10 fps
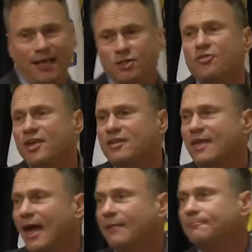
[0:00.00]
I do think
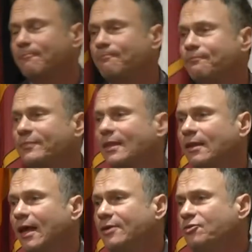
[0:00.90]
that.
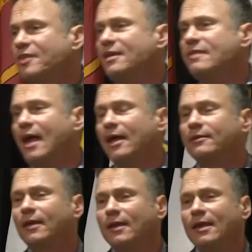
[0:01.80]
I do think that.
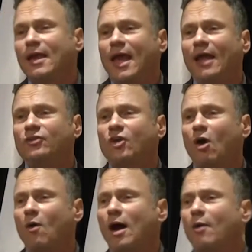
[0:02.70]
And
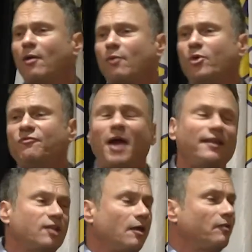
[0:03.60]
so uh, we've
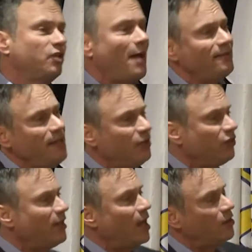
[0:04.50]
got to, some ideas
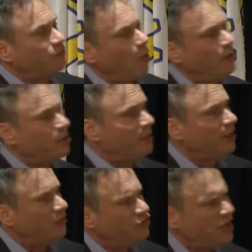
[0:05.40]
together for you,
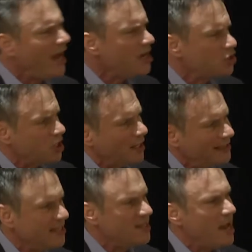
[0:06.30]
because change
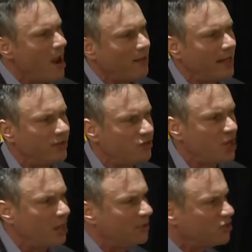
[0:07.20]
is in the air, ladies and
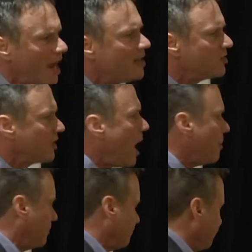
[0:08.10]
gentlemen. Change is coming.